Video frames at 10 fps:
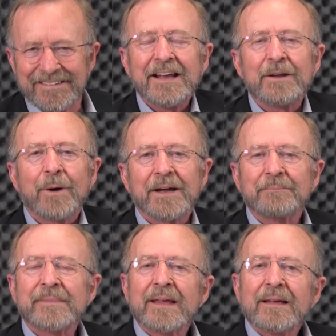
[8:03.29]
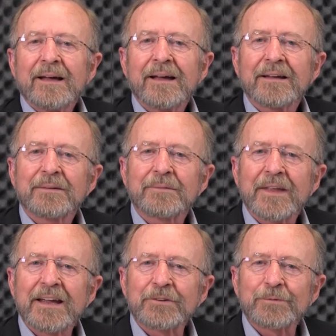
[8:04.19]
Anyway,
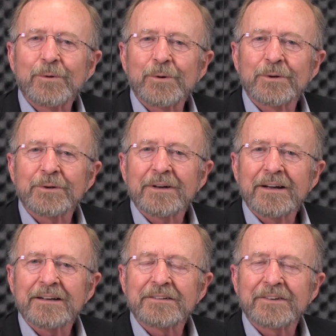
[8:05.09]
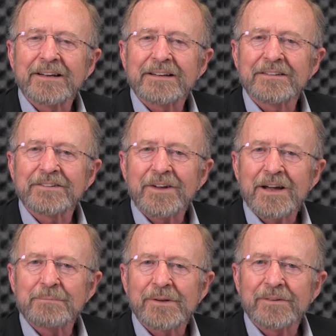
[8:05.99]
thanks for taking the
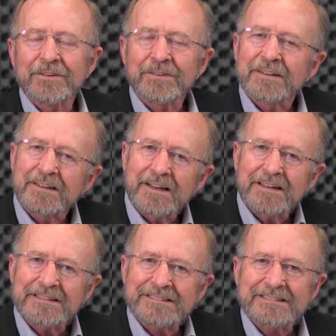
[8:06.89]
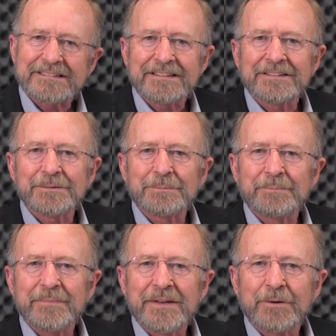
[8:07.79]
time to listen, and
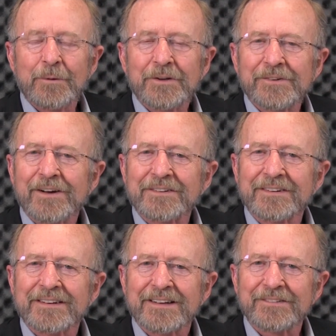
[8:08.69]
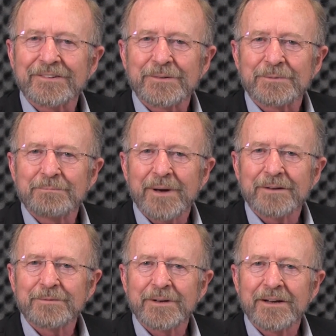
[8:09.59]
I'll talk to you again soon.
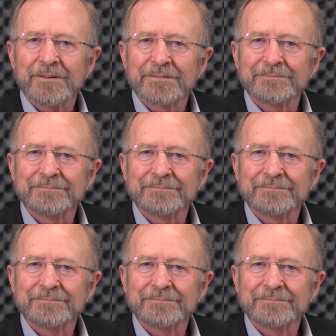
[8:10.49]
Bye for now.